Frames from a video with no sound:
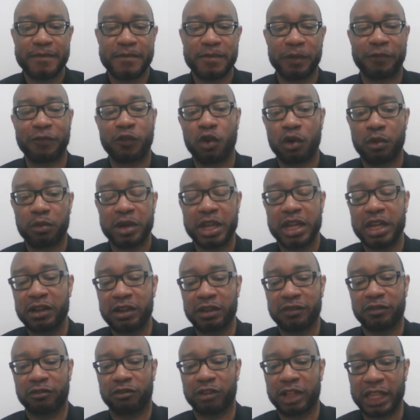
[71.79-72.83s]
Before we
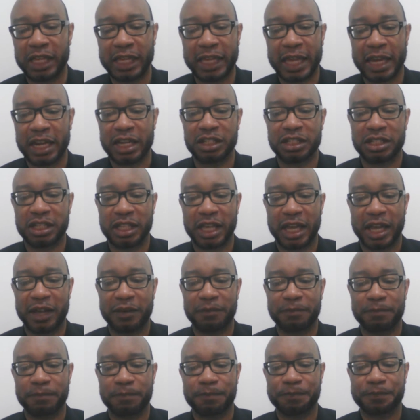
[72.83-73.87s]
even really get into
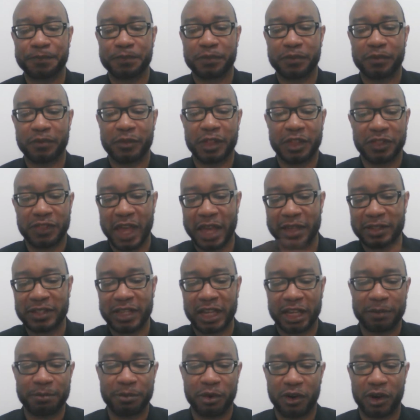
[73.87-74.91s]
that
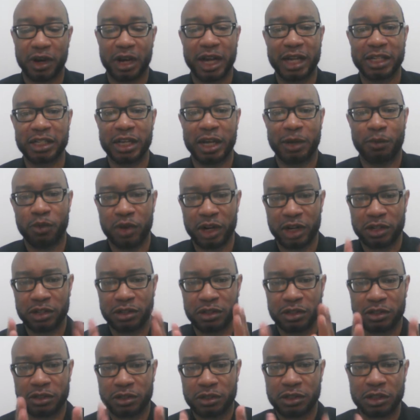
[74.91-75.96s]
second part, I want to
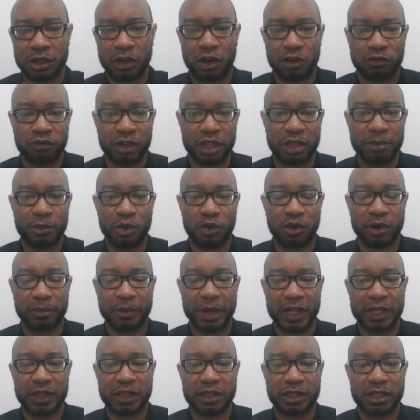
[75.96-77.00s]
talk really more
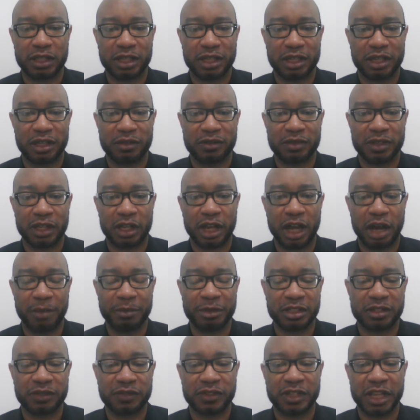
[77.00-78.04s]
about the
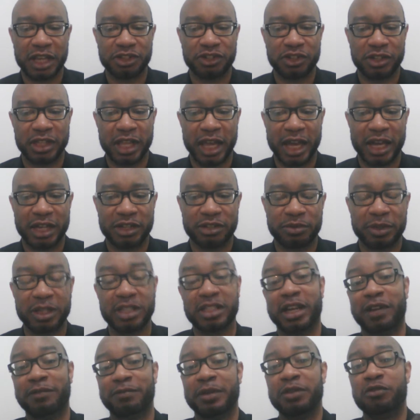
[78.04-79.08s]
comments of Stacey Dash,
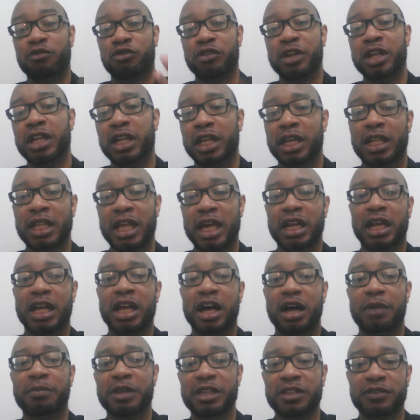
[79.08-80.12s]
because I've been reading a lot of
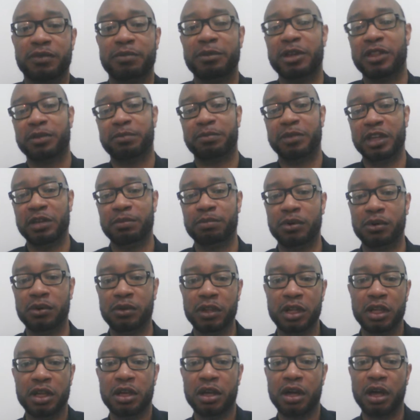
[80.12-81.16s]
comments from other
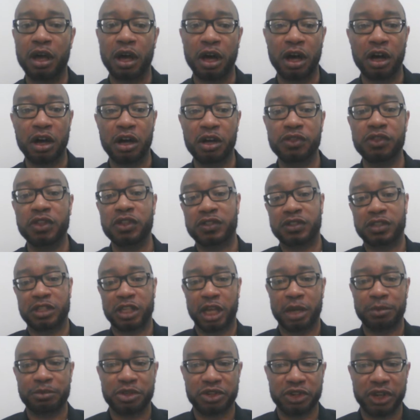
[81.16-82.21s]
people on the
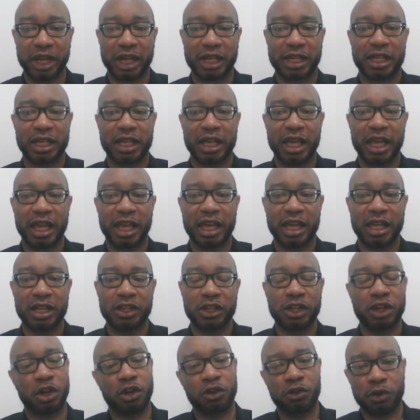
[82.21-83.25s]
subject,
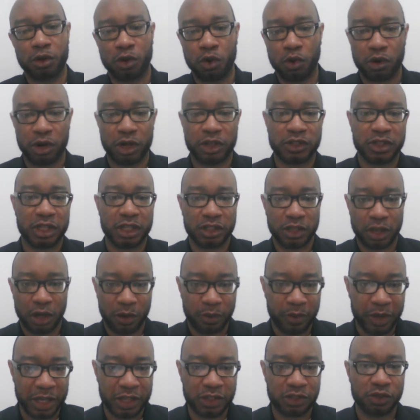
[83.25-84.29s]
and of course, as
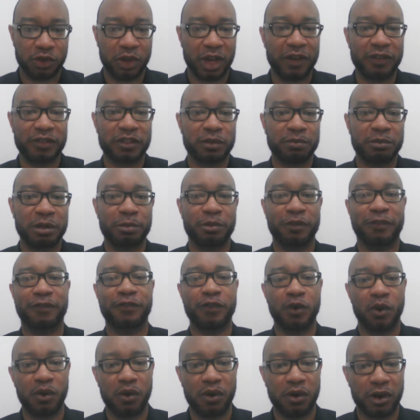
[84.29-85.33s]
always, you have some people
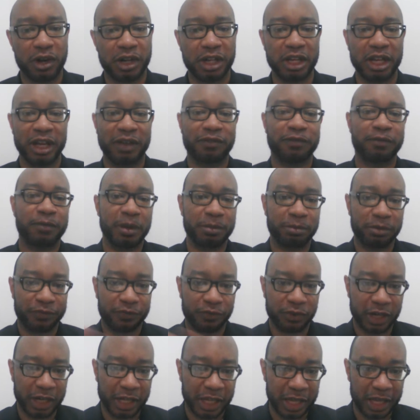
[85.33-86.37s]
for and you have people
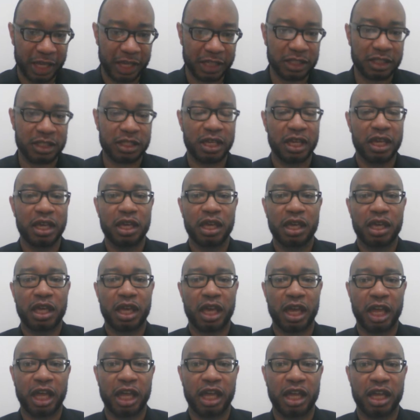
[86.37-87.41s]
against,
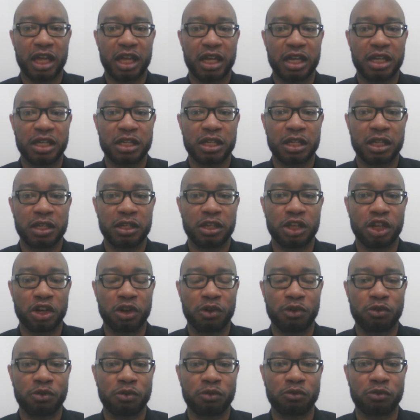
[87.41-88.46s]
and
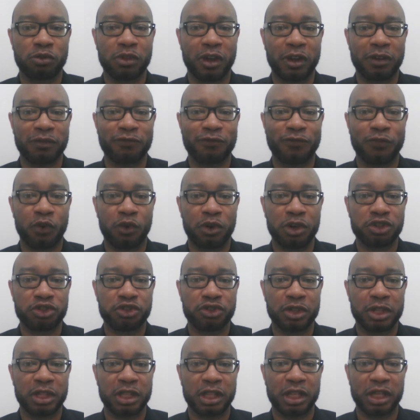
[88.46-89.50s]

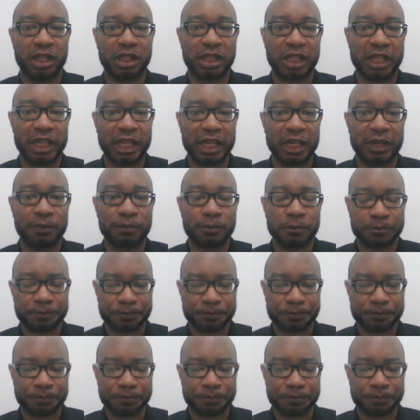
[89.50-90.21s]
unfortunately,